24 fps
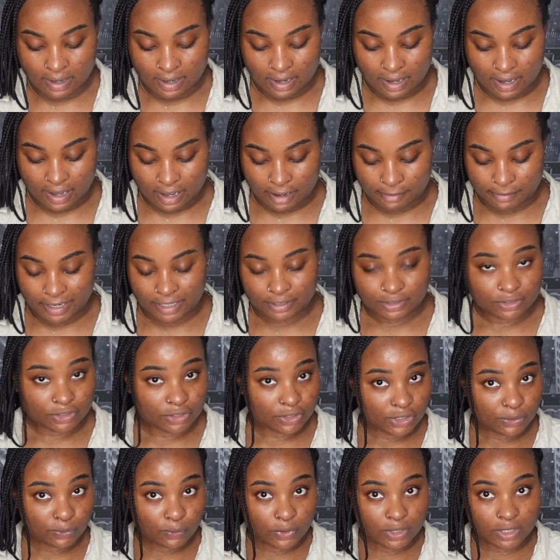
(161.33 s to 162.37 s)
I
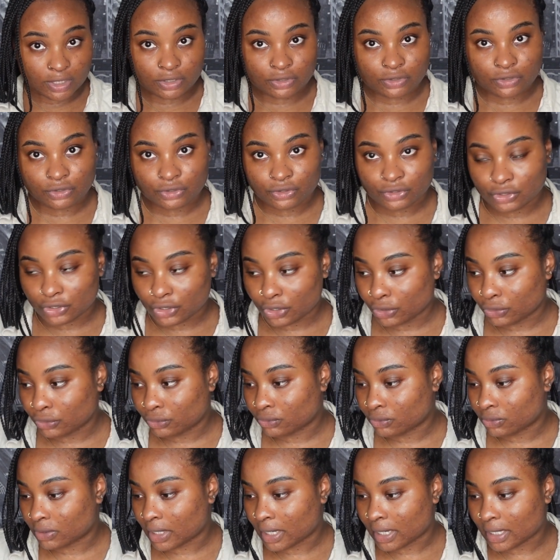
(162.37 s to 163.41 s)
just wanted to show
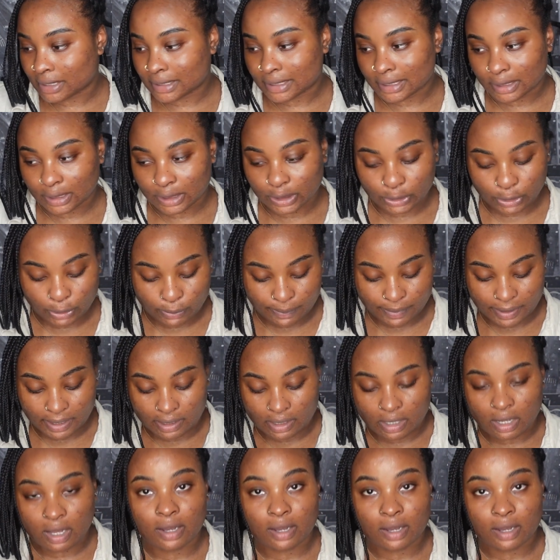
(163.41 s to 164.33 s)
you guys a little bit